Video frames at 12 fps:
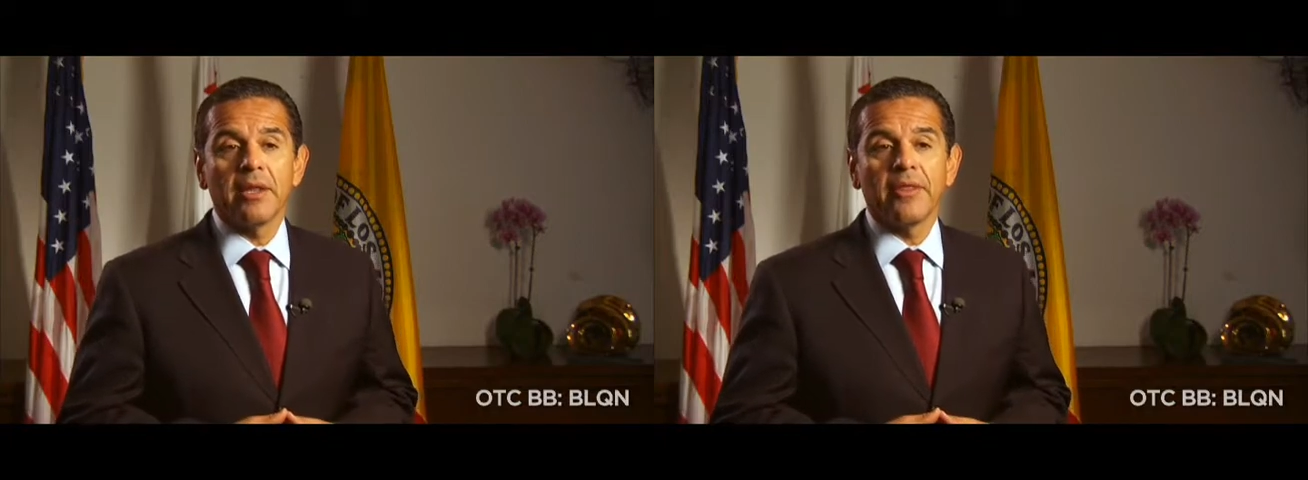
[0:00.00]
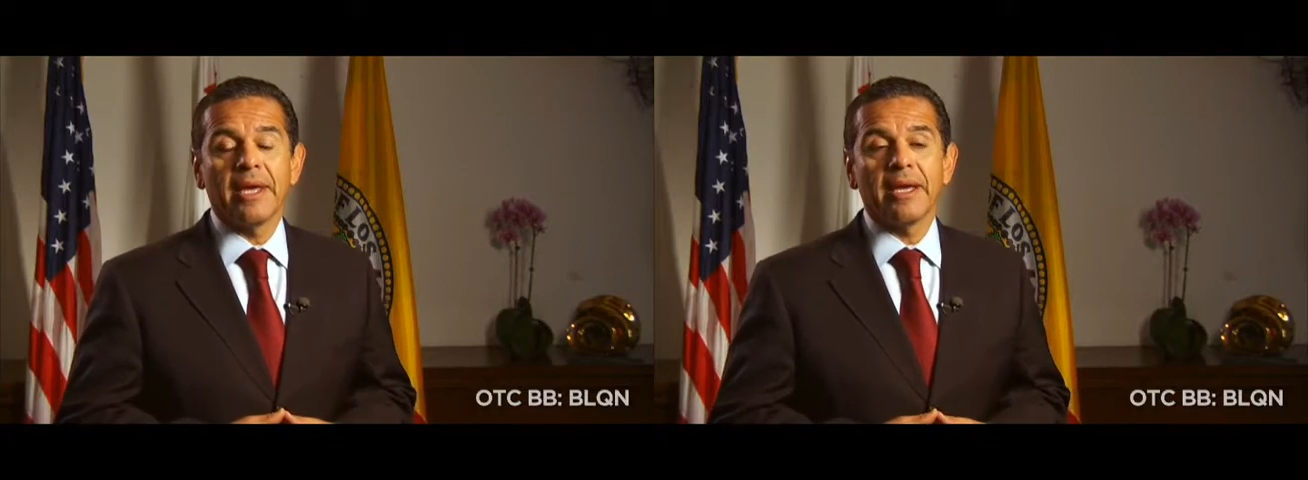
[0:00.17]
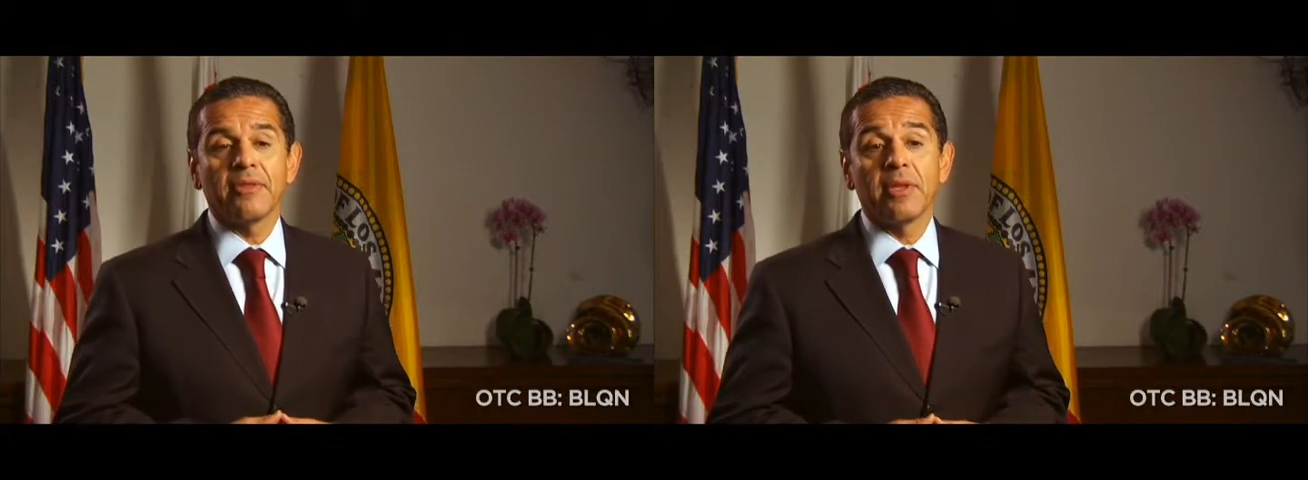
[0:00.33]

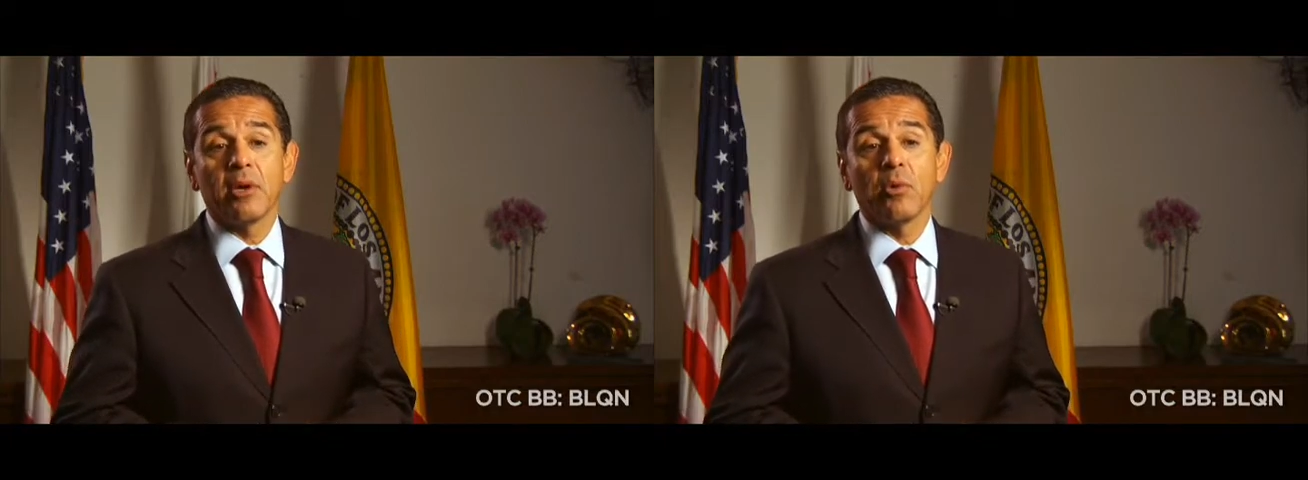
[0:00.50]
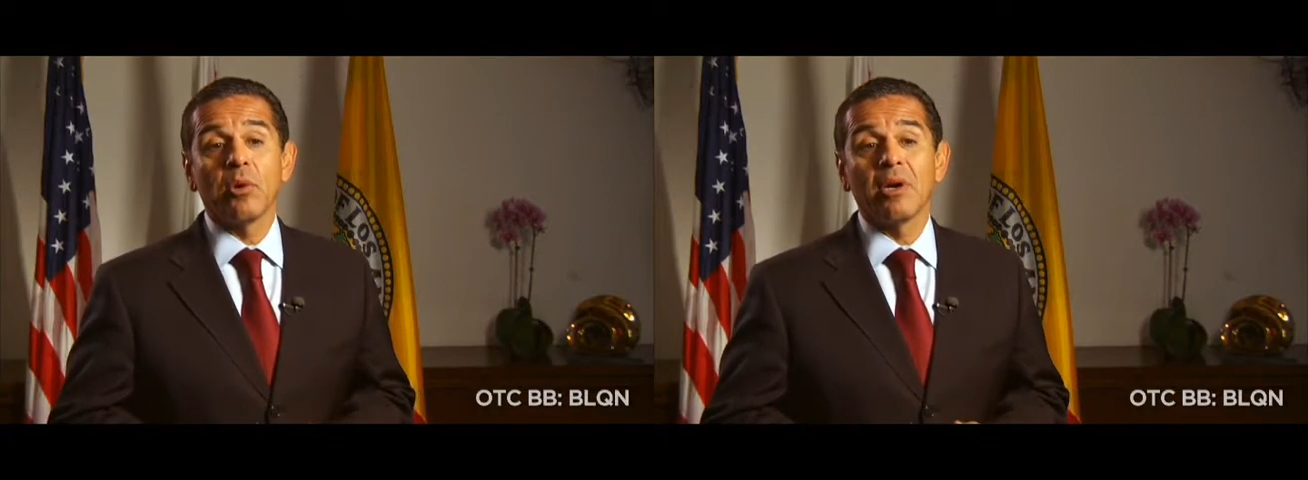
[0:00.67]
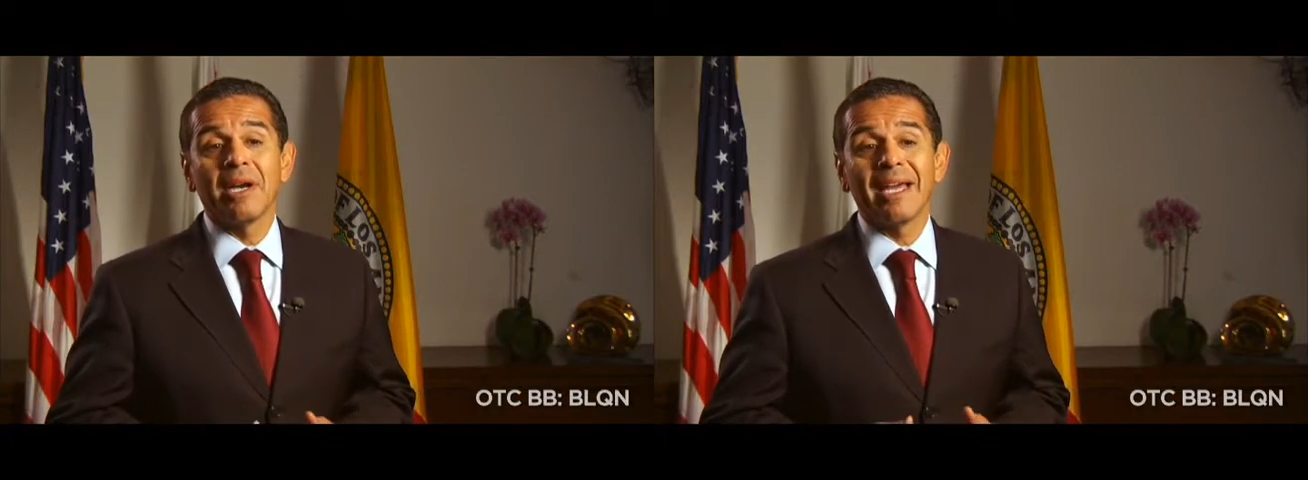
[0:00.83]
that there
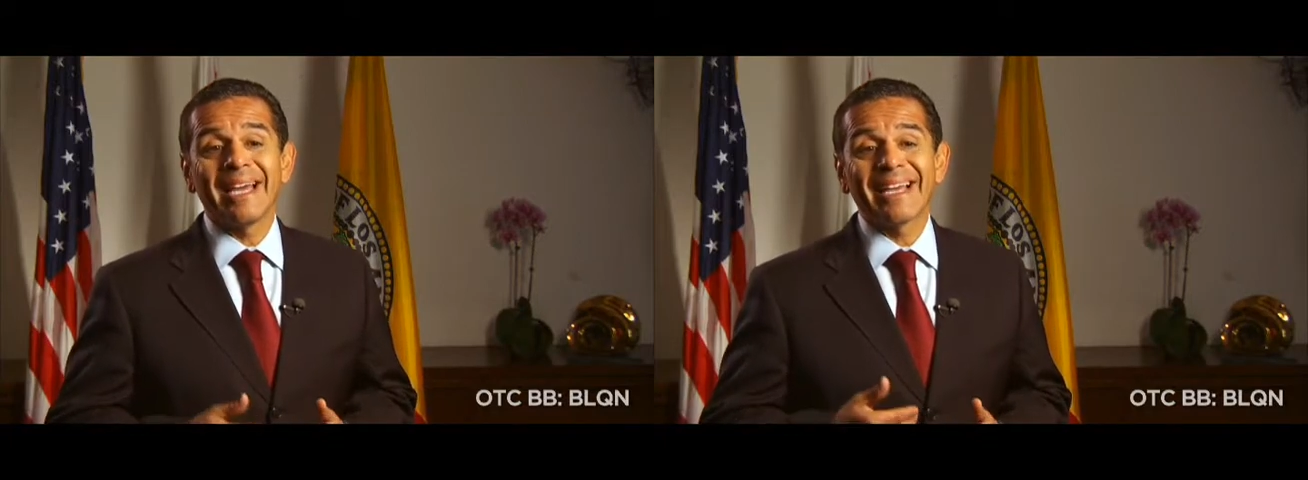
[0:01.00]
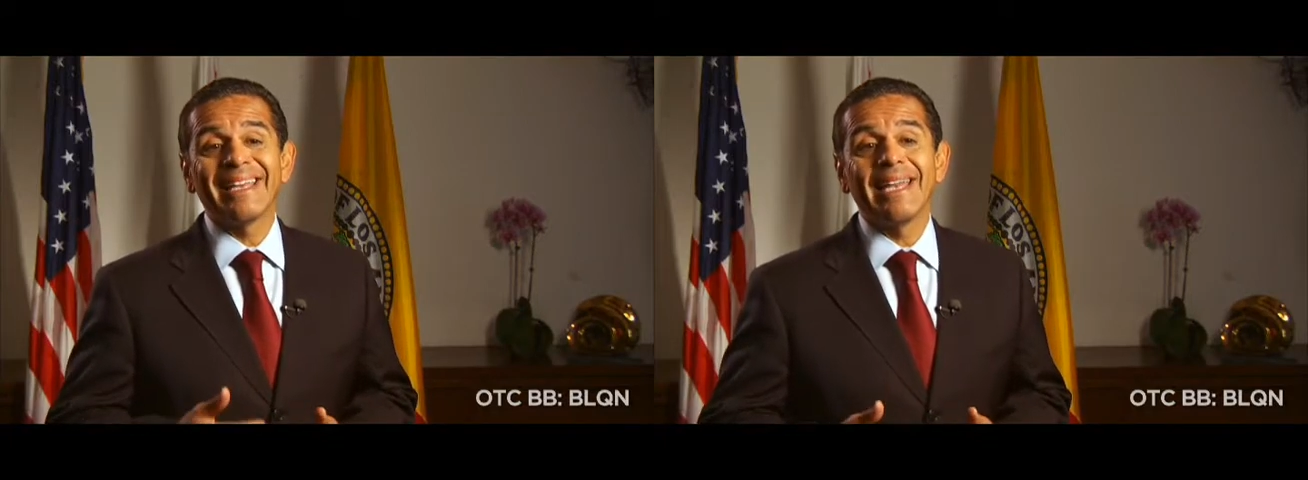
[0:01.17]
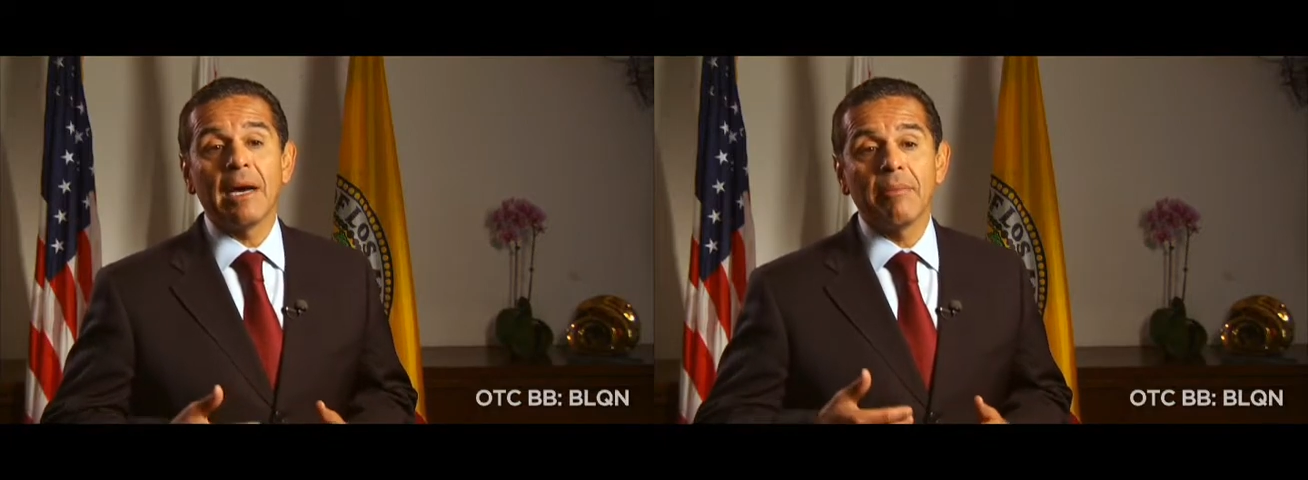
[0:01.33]
were
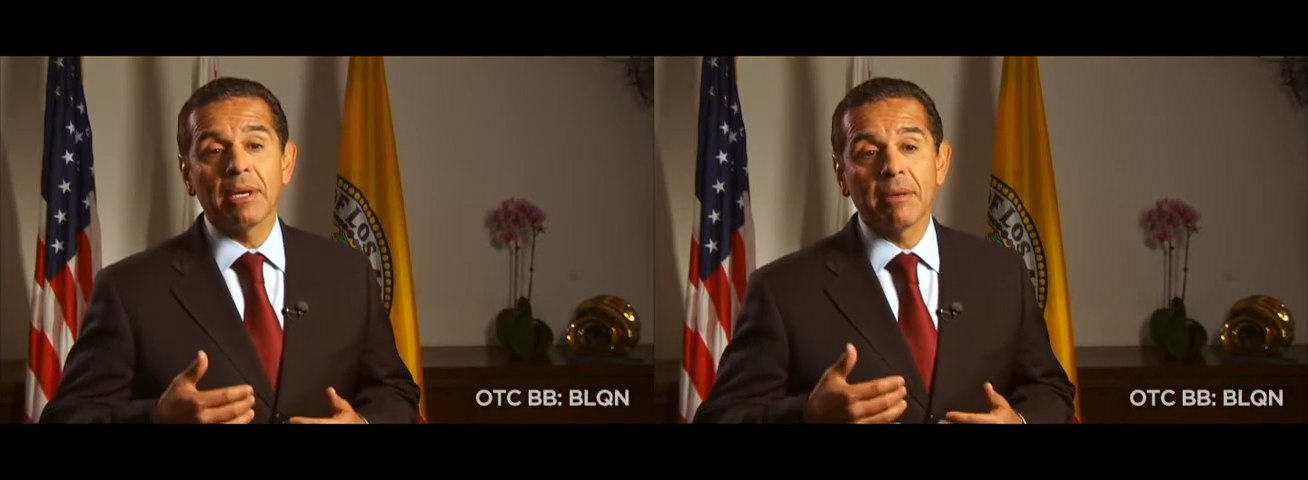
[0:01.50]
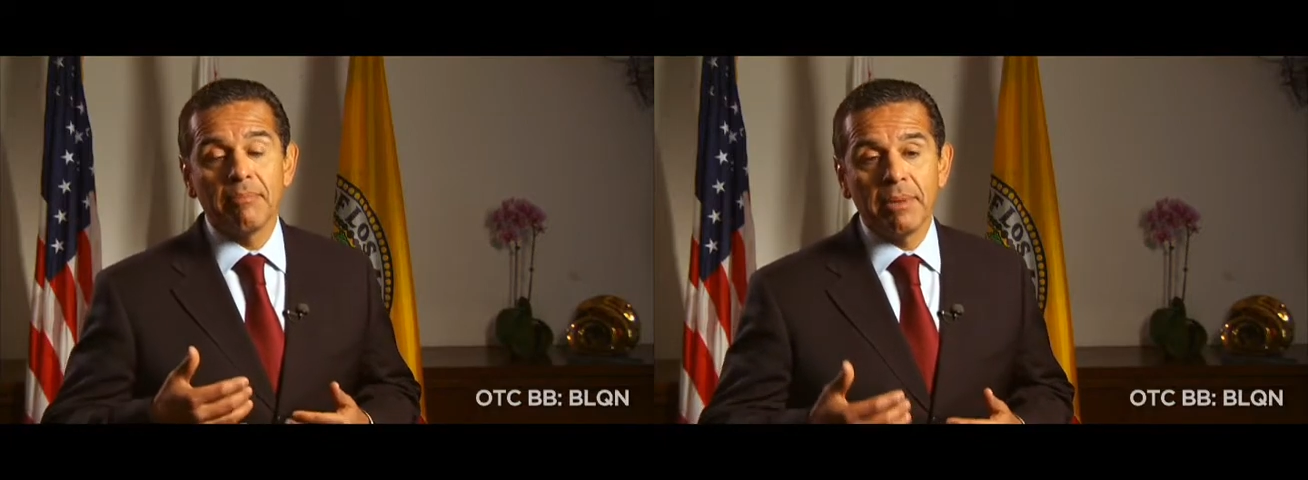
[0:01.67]
economic